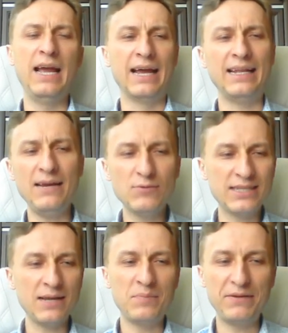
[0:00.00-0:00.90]
And I was
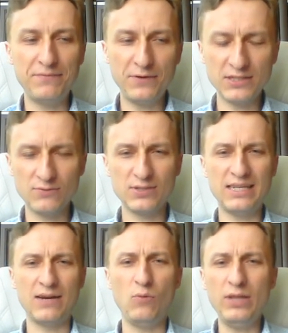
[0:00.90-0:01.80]
my first was
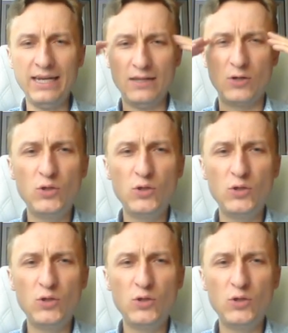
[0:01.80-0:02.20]
what the hell?